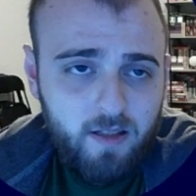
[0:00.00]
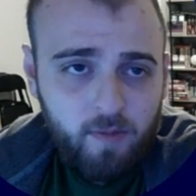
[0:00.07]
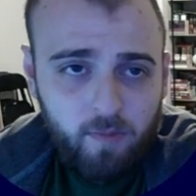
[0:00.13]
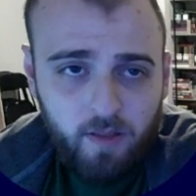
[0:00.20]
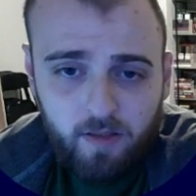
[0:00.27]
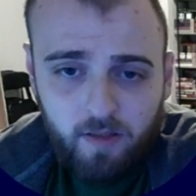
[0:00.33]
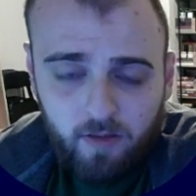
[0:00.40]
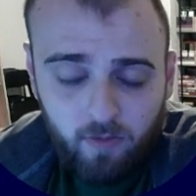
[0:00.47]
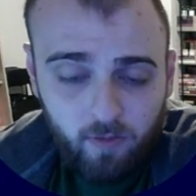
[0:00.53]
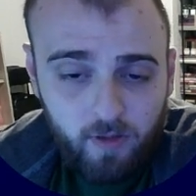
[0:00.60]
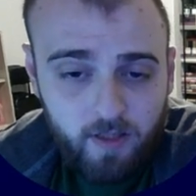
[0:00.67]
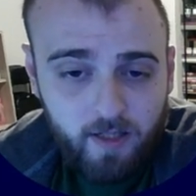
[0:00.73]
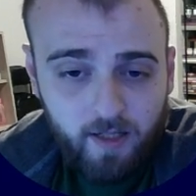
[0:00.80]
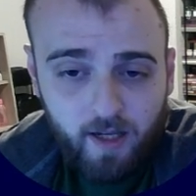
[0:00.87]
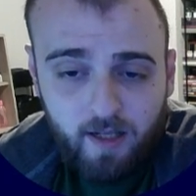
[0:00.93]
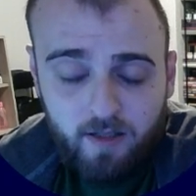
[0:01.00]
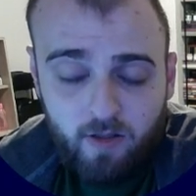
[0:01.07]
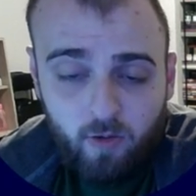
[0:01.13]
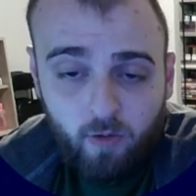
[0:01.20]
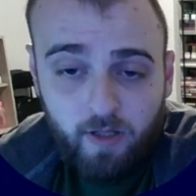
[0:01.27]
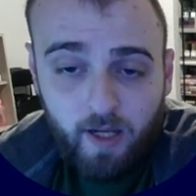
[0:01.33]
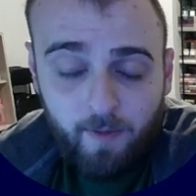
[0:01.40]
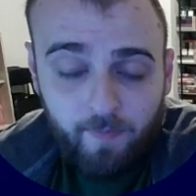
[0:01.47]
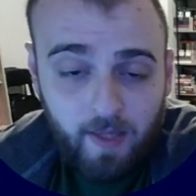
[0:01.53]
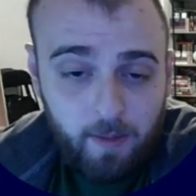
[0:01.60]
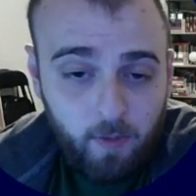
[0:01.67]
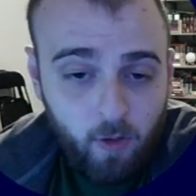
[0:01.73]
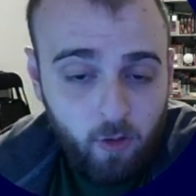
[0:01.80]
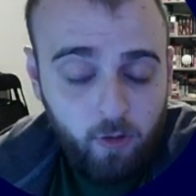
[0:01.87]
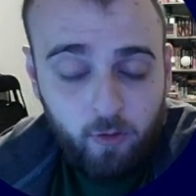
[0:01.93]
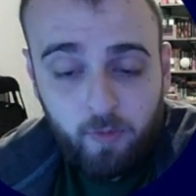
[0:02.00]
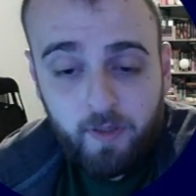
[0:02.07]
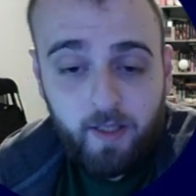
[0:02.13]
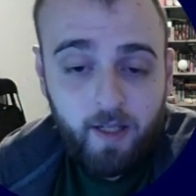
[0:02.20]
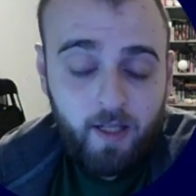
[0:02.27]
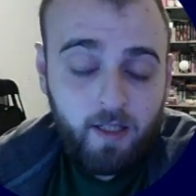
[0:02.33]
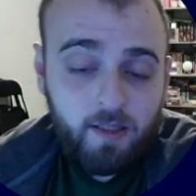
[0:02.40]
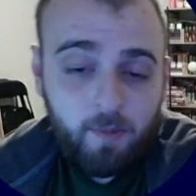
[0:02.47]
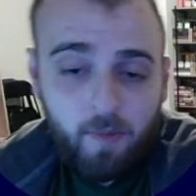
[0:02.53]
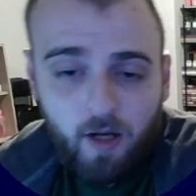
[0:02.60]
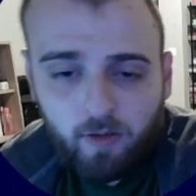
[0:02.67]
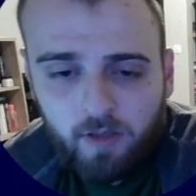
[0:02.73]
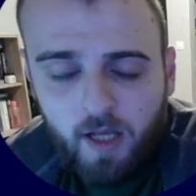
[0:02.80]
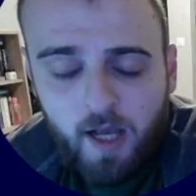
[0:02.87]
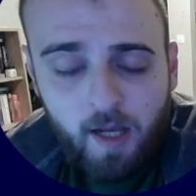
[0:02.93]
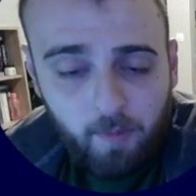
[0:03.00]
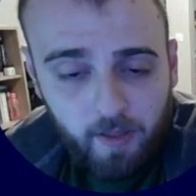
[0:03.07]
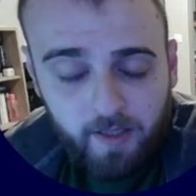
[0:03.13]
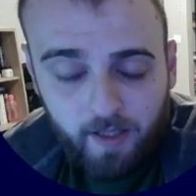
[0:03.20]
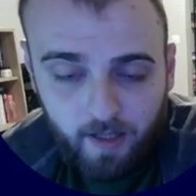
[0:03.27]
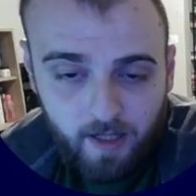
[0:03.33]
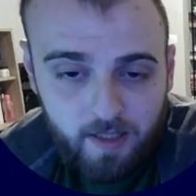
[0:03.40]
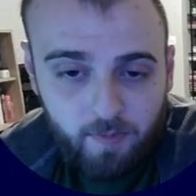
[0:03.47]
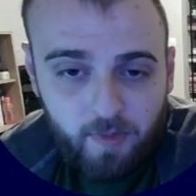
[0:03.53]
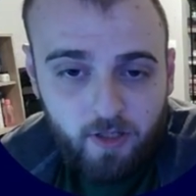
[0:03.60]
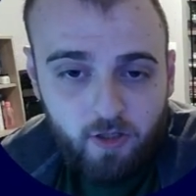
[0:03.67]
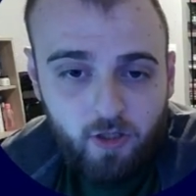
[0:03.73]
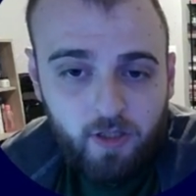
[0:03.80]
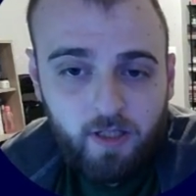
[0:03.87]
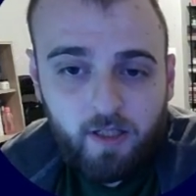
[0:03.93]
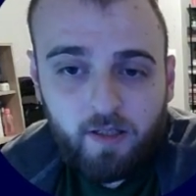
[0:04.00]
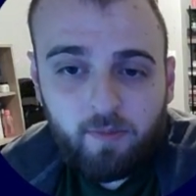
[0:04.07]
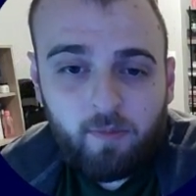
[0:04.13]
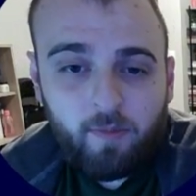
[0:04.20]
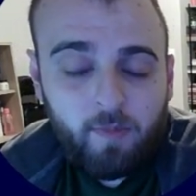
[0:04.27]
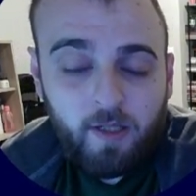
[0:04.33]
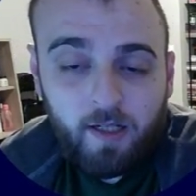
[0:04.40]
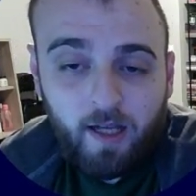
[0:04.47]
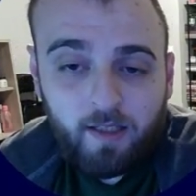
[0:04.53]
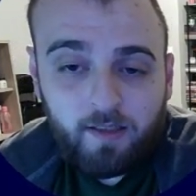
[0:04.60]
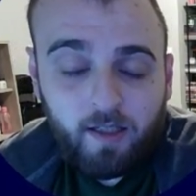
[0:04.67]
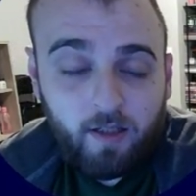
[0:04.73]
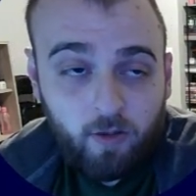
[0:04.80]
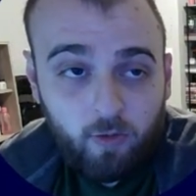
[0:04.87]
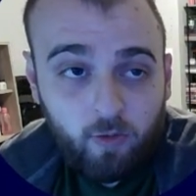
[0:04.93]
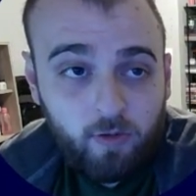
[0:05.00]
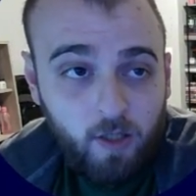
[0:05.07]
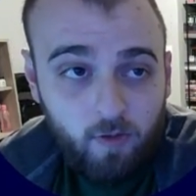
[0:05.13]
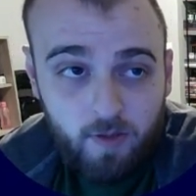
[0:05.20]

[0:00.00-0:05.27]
but Ulize has, so yeah, I'm going to be taking them out. But yeah, as mentioning, Milan are good. I was